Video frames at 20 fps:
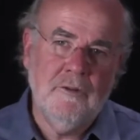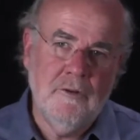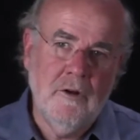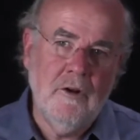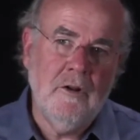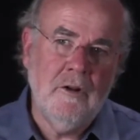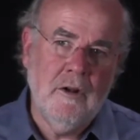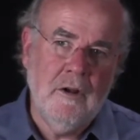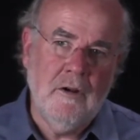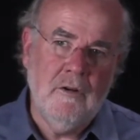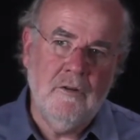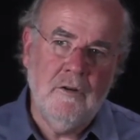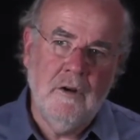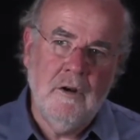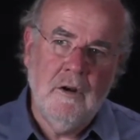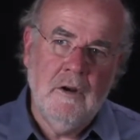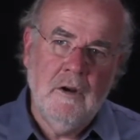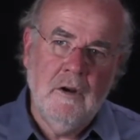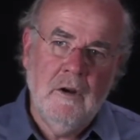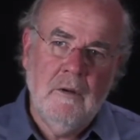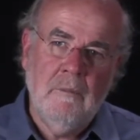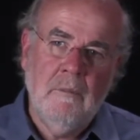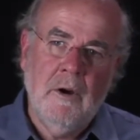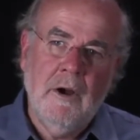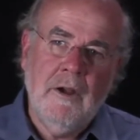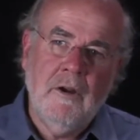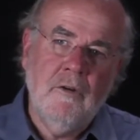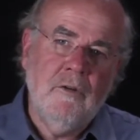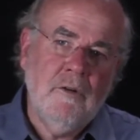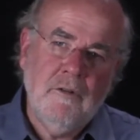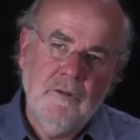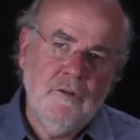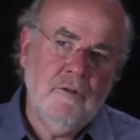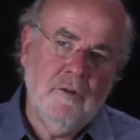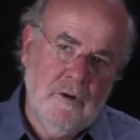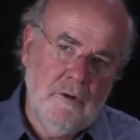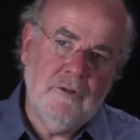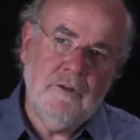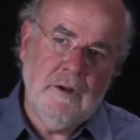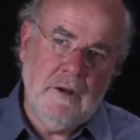knowledge by
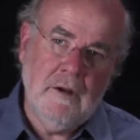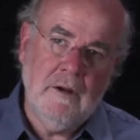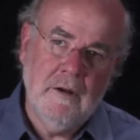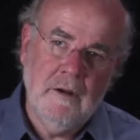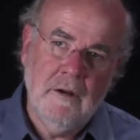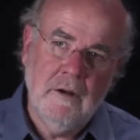crisscrossing.